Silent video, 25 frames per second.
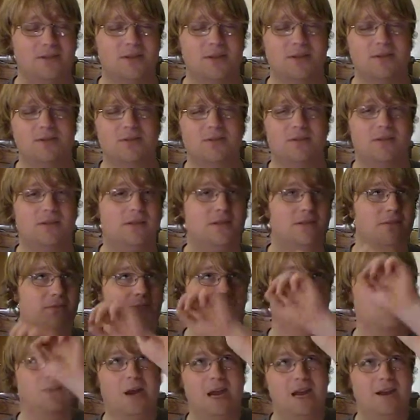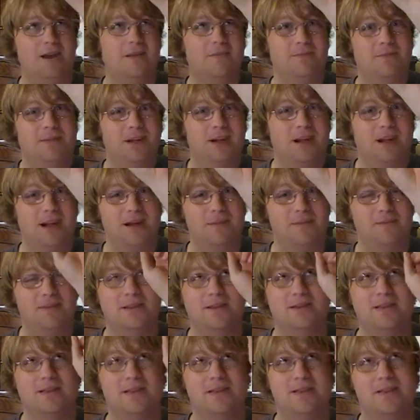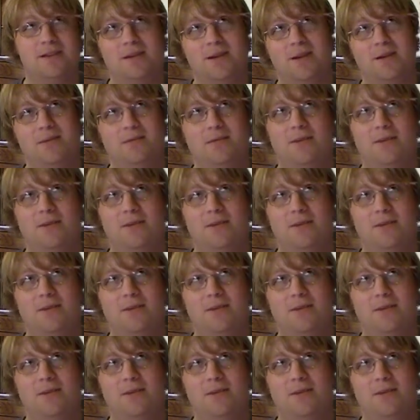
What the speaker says: So if you read up top, this is